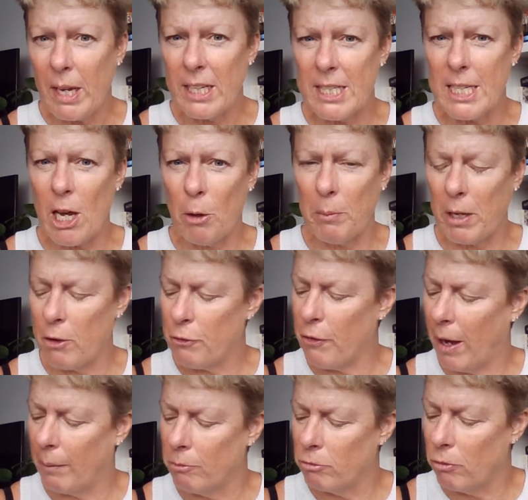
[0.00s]
tell me if
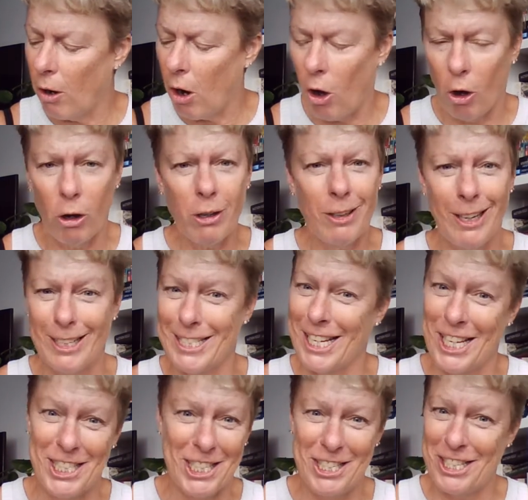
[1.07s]
I'm wrong,
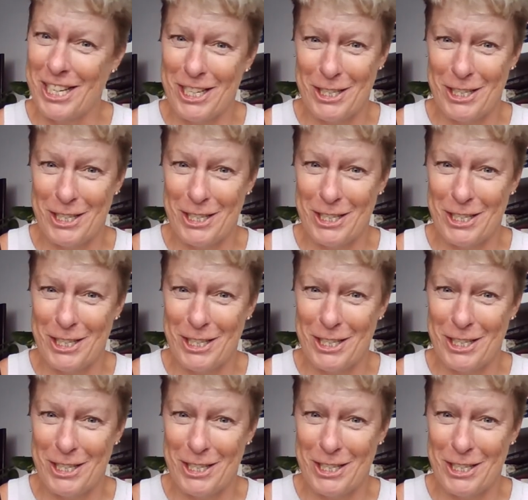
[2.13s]
because as I said,